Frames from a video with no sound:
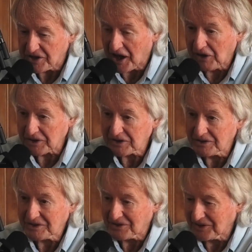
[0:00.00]
No one
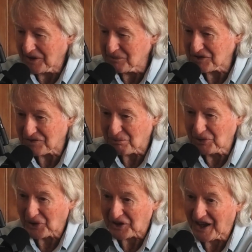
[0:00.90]
can condemn you for
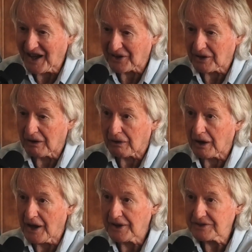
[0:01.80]
pulling out. Oh,
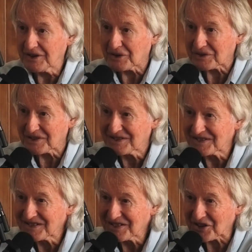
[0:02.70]
I had to.
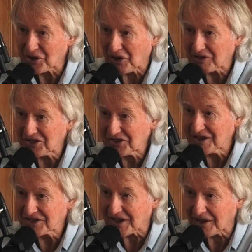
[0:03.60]
Mm. The doctor
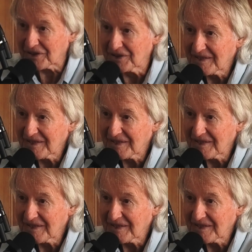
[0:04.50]
said so.